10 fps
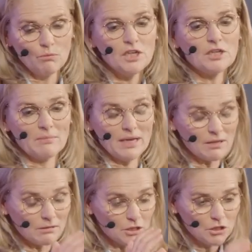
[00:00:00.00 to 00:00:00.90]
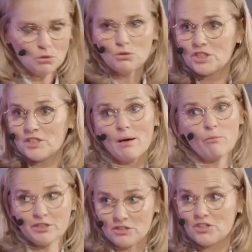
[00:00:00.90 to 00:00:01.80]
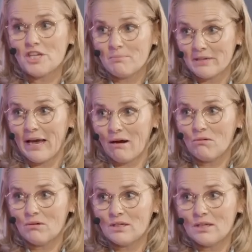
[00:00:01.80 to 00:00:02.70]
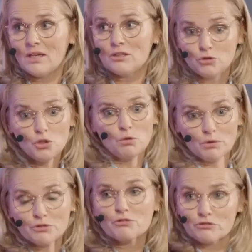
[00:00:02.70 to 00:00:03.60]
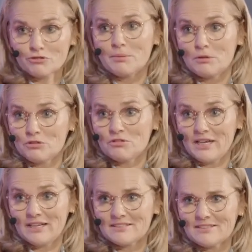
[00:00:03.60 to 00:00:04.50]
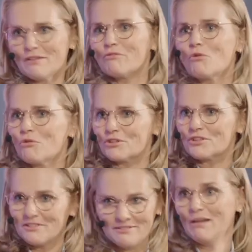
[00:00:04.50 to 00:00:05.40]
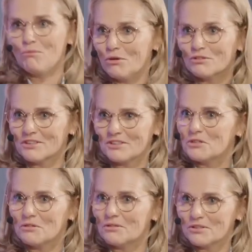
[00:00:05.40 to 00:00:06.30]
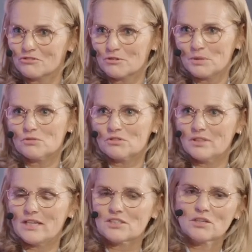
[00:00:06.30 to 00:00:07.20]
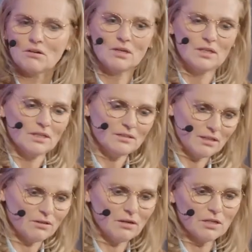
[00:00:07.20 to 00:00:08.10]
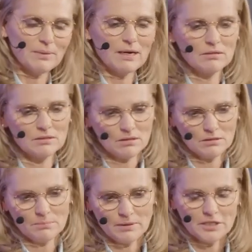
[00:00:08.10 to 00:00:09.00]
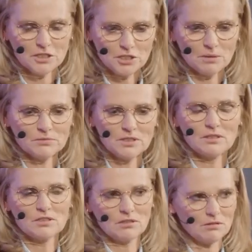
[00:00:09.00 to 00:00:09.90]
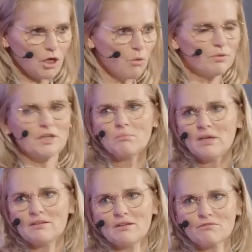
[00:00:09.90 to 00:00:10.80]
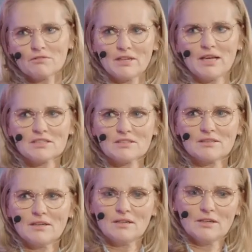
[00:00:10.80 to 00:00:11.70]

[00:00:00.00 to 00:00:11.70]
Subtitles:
We can make a huge step with the team now. Do you want to contribute to that? And of course, they want to contribute to that. So they thought about it. Other players jumped in. So the opening meeting for the next